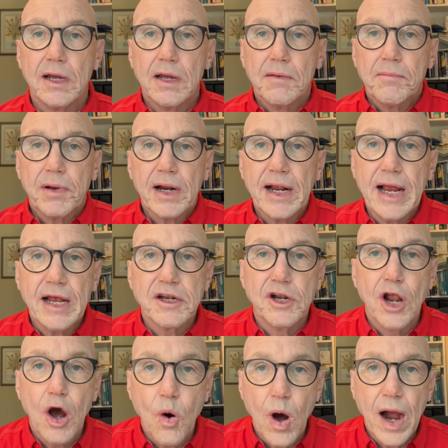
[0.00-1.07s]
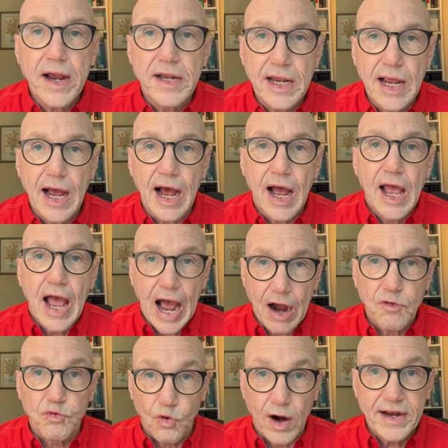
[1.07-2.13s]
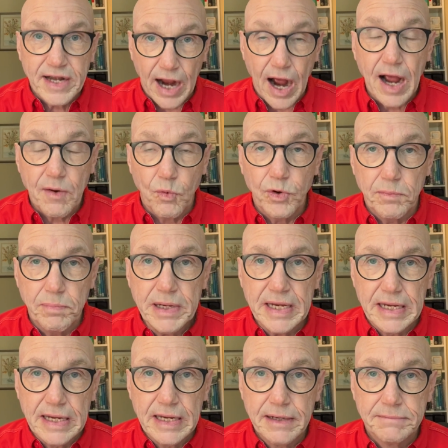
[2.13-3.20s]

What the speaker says: but I had no idea how right I would be.